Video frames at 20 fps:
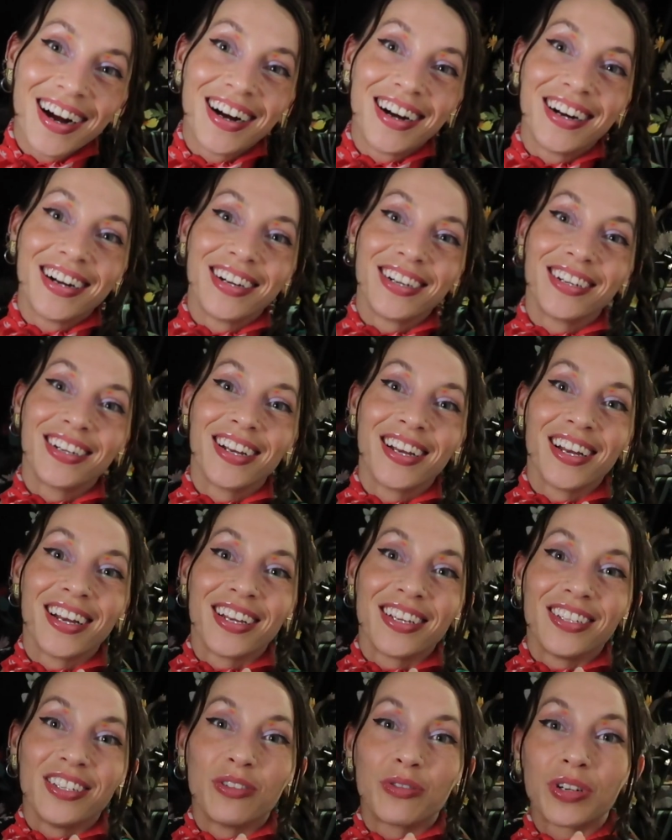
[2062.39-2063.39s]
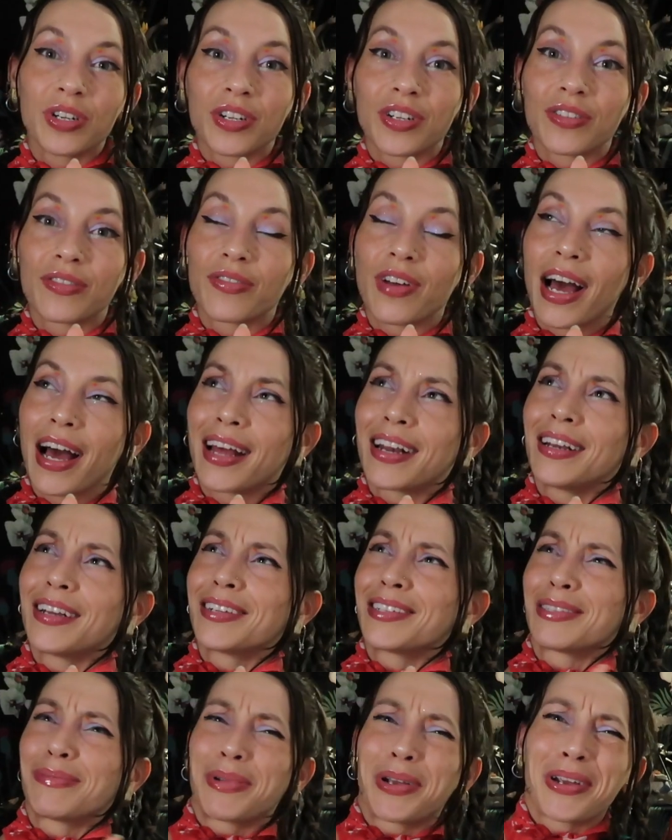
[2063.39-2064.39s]
uh, you could have had
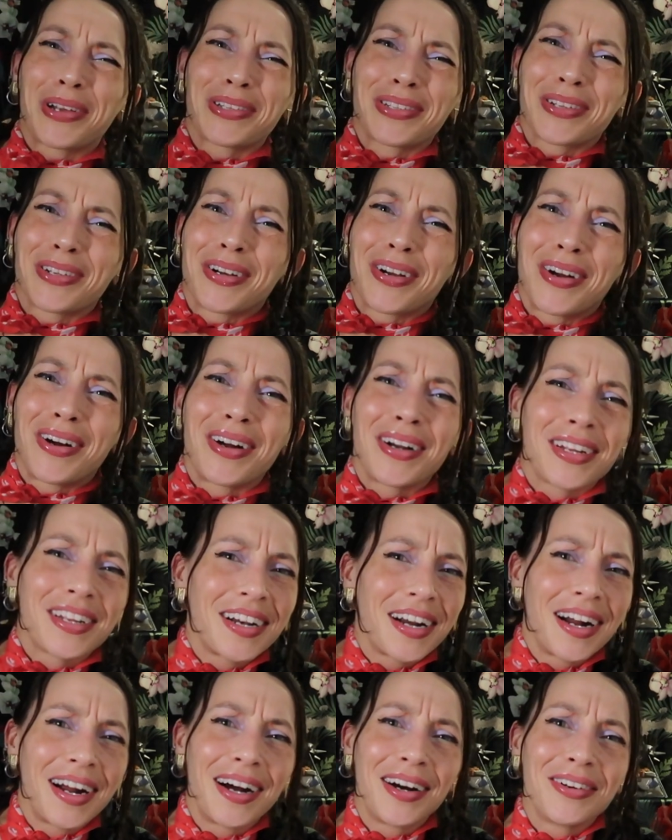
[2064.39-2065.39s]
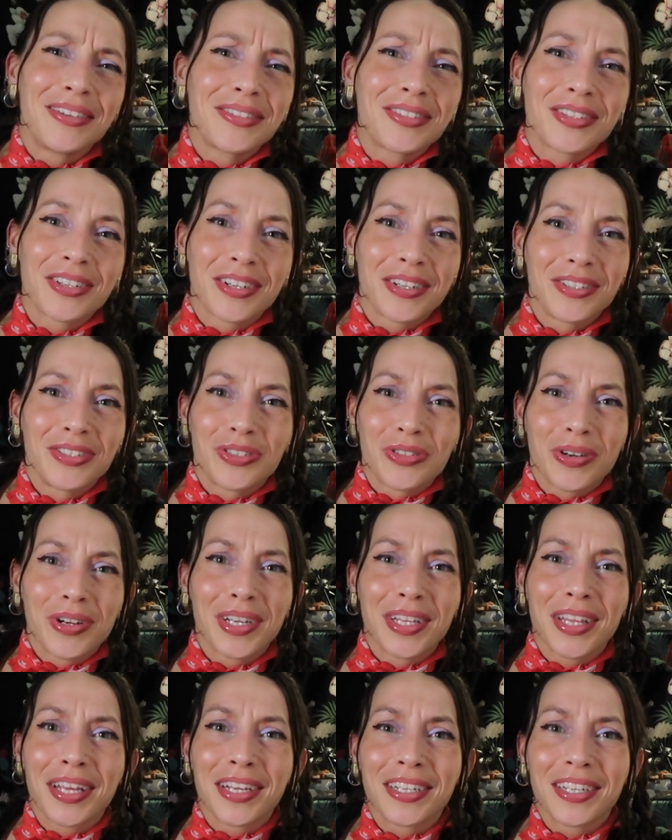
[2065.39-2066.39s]
an experience on a haunted house, or
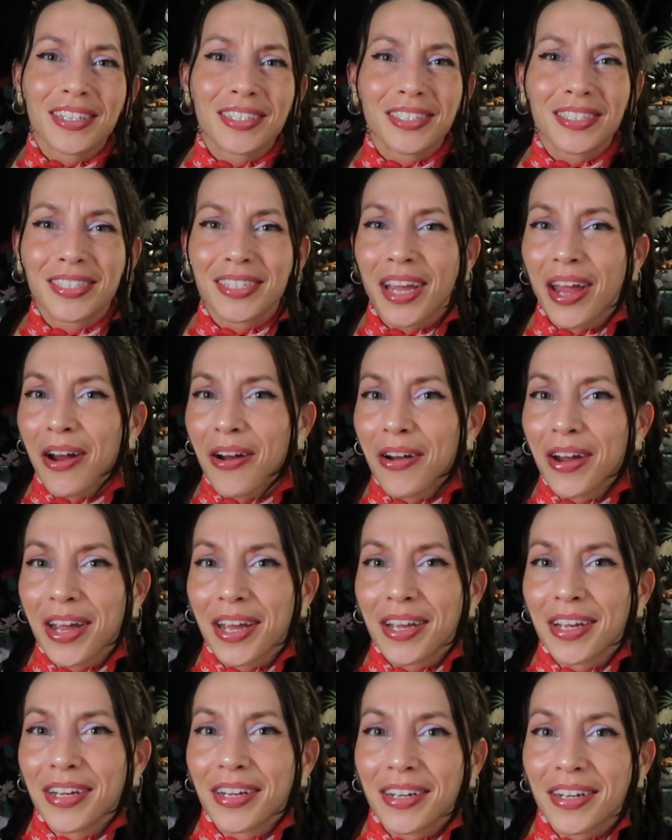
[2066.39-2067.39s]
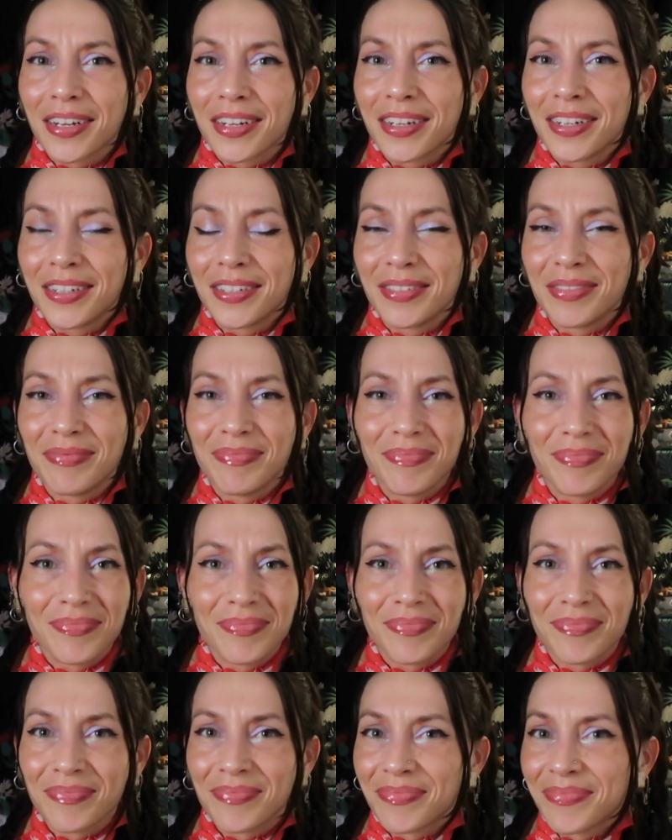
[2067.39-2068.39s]
enjoy, like, scaring
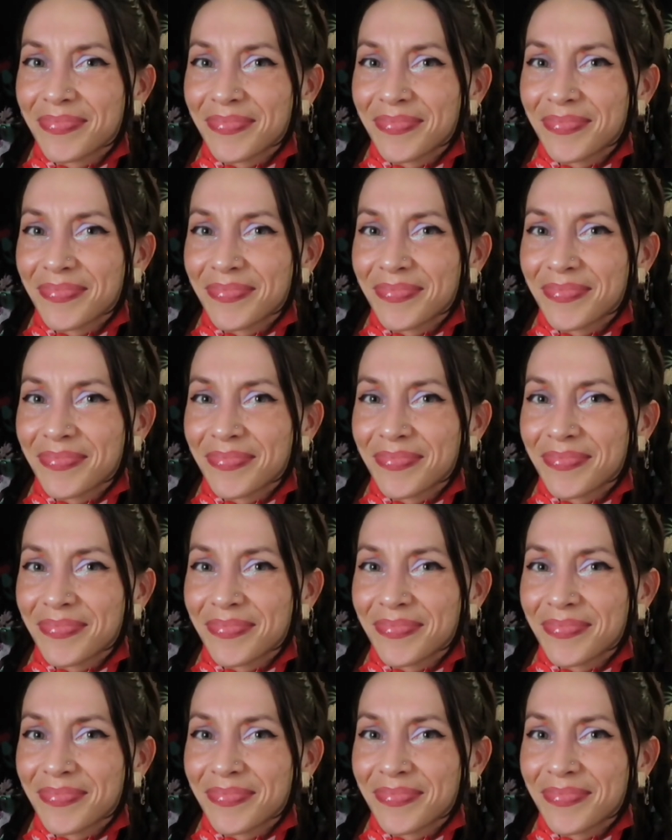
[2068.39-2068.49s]
um